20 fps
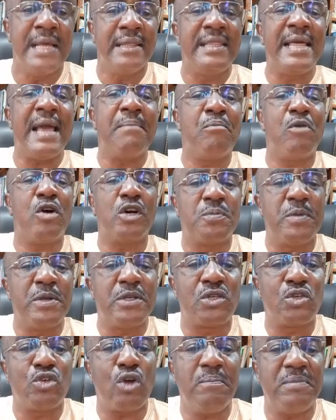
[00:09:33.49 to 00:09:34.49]
There must be
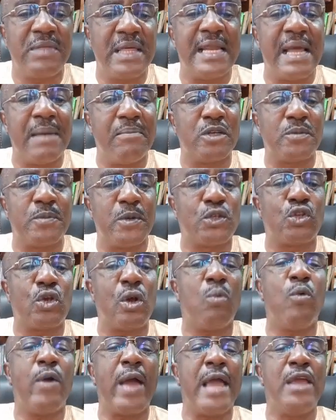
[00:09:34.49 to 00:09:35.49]
something, there must be
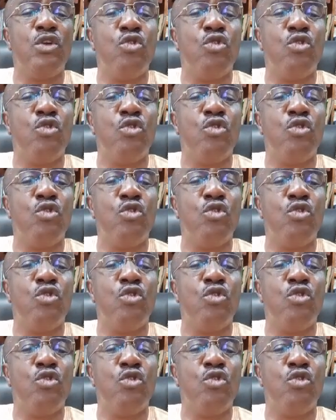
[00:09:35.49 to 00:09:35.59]
somewhere